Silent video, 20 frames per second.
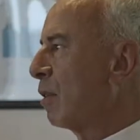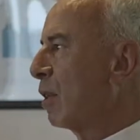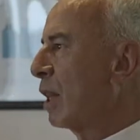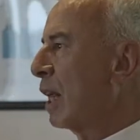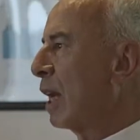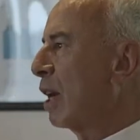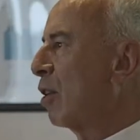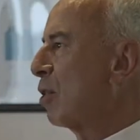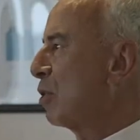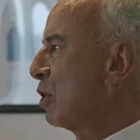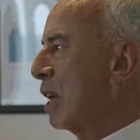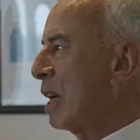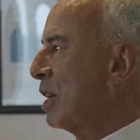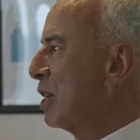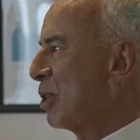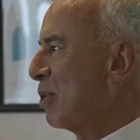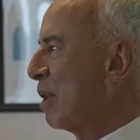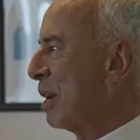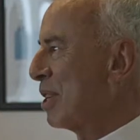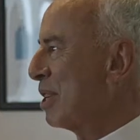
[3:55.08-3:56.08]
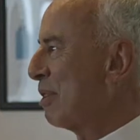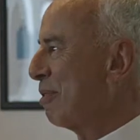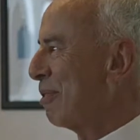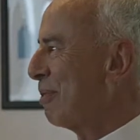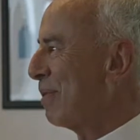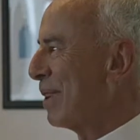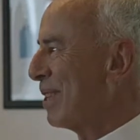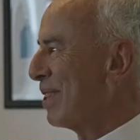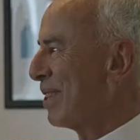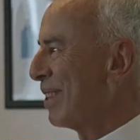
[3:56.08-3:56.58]
They can't change address
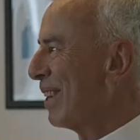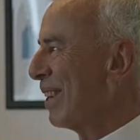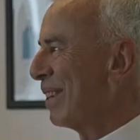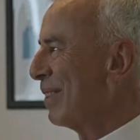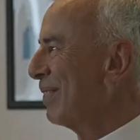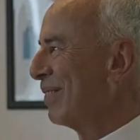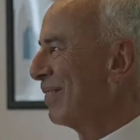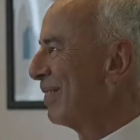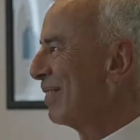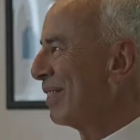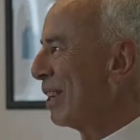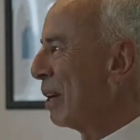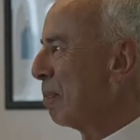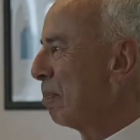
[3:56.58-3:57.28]
information, no. No.